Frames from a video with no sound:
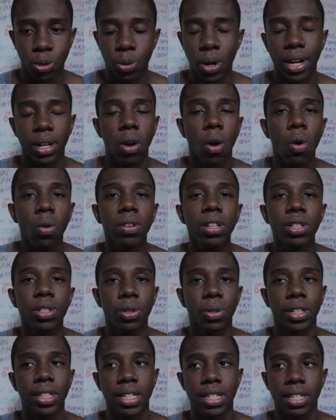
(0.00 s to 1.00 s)
Try only
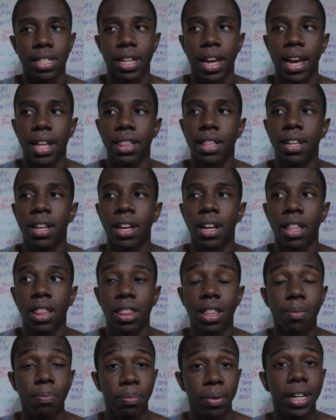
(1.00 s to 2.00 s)
to understand
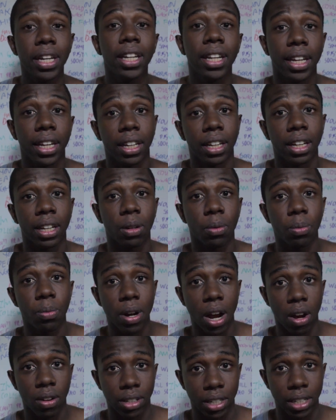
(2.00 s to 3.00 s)
the meaning
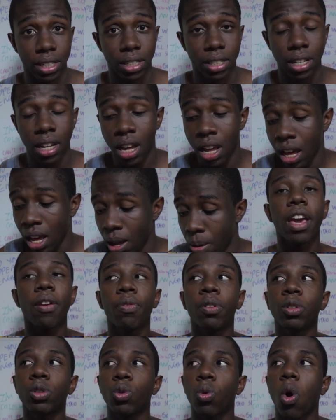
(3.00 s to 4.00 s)
around it.
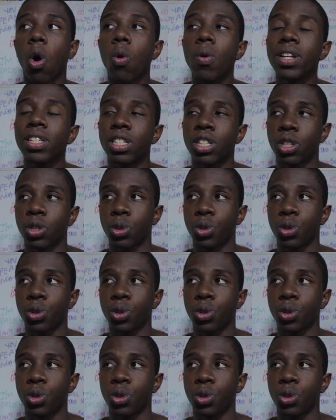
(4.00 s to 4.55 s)
If you're always